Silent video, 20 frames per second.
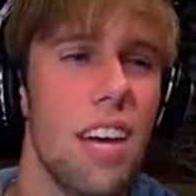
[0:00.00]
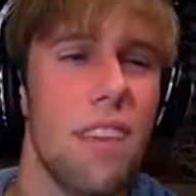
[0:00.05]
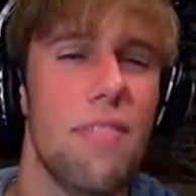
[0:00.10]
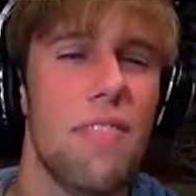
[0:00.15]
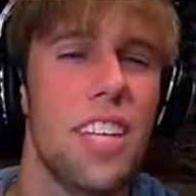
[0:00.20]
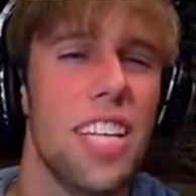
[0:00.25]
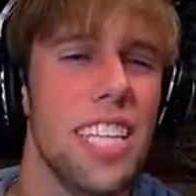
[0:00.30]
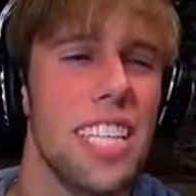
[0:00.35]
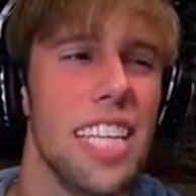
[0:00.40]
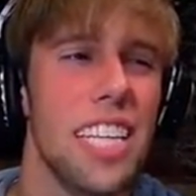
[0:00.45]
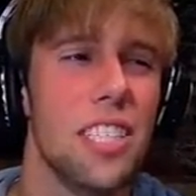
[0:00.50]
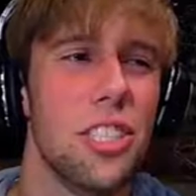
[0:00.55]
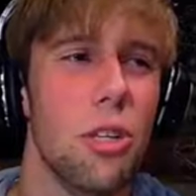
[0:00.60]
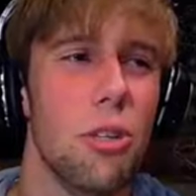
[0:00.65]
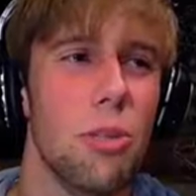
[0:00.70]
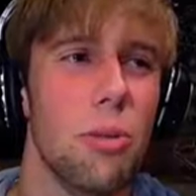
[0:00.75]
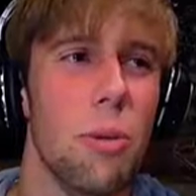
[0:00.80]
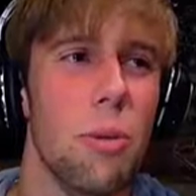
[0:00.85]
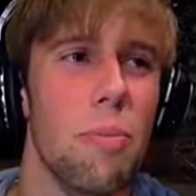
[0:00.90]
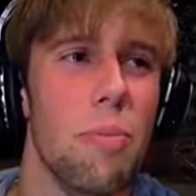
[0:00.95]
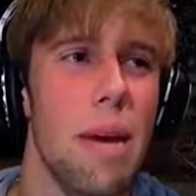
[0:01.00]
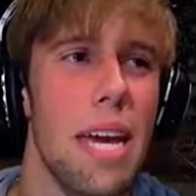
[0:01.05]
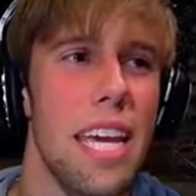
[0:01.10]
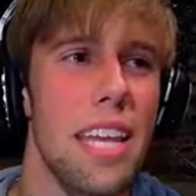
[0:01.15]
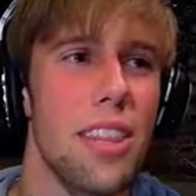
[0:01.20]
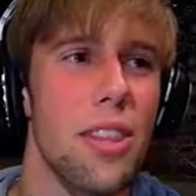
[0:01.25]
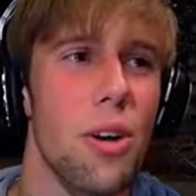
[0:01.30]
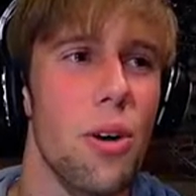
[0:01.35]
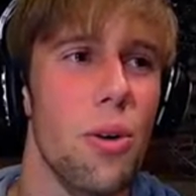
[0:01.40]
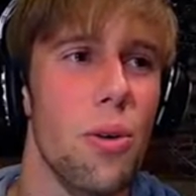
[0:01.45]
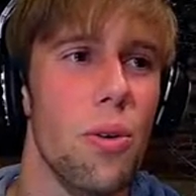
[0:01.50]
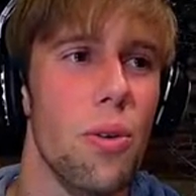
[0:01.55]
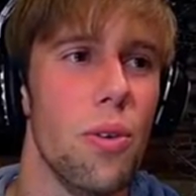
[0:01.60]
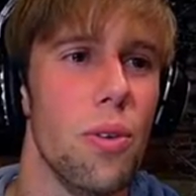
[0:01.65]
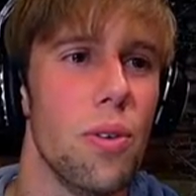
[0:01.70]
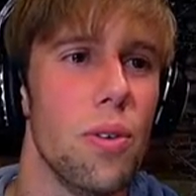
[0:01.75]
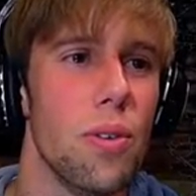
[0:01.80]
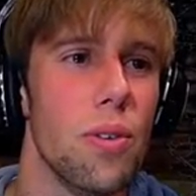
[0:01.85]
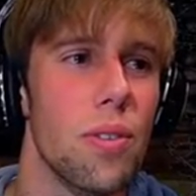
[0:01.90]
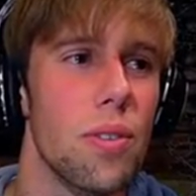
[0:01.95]
Kind of feel like that joke's been made, though.
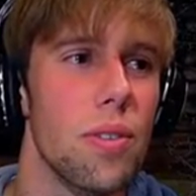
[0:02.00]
